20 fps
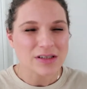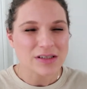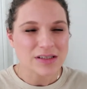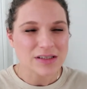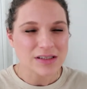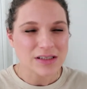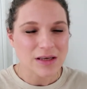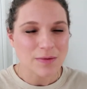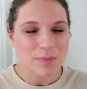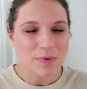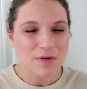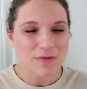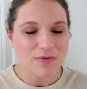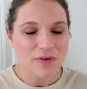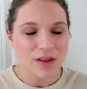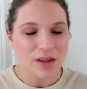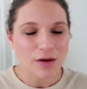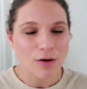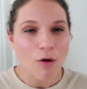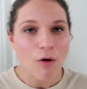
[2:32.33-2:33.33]
to sleep and
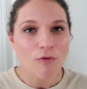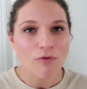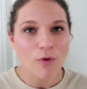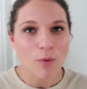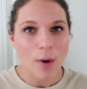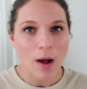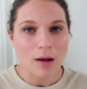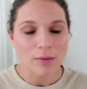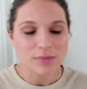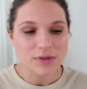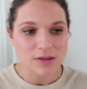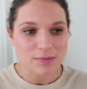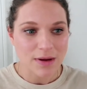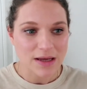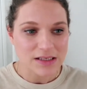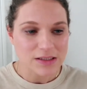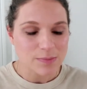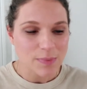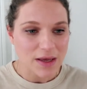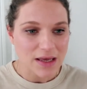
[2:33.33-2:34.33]
feeling overwhelmed in
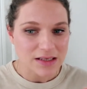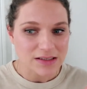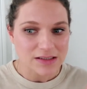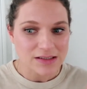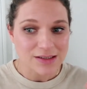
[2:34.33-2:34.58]
my space.